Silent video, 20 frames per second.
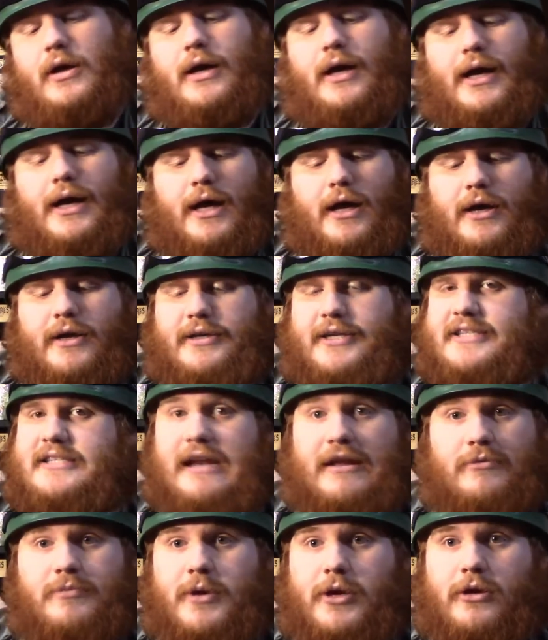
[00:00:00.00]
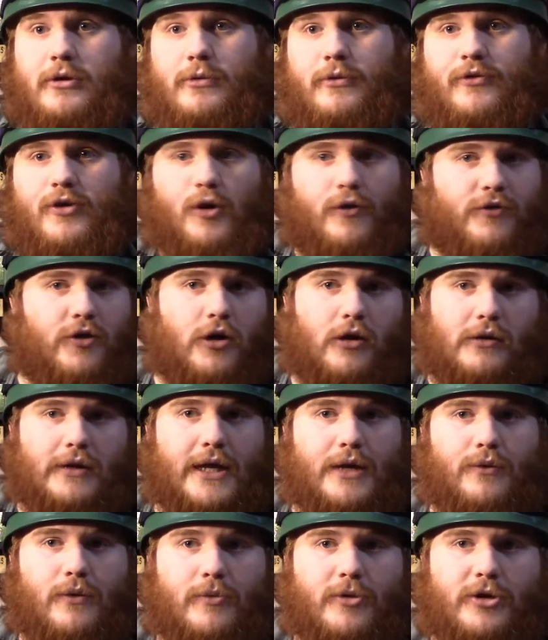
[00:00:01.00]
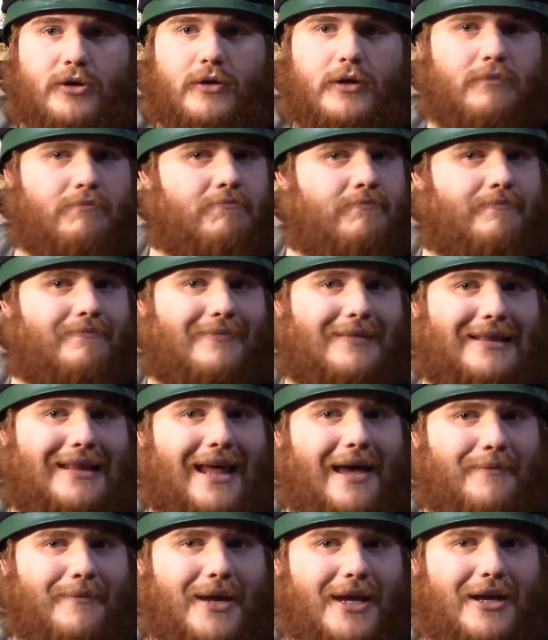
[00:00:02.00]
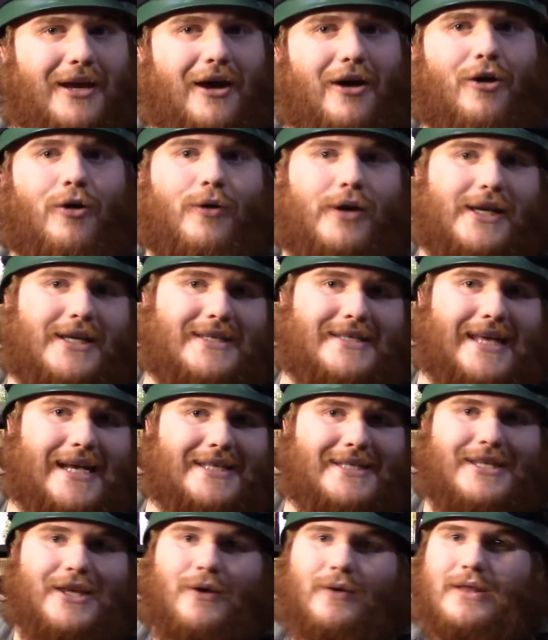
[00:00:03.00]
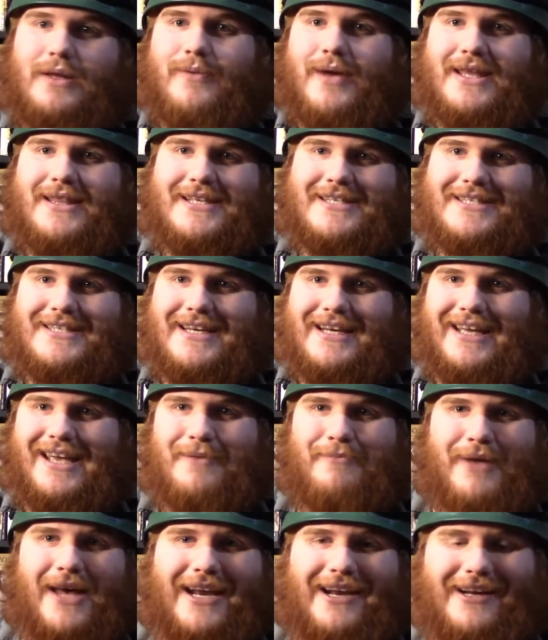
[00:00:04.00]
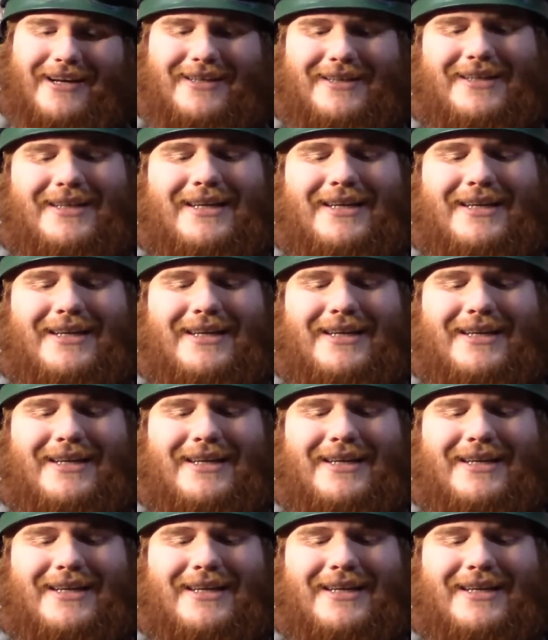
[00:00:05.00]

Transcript: It doesn't have to be a good review. If you don't like what we're doing, let me know, because that's the only way this is going to get better.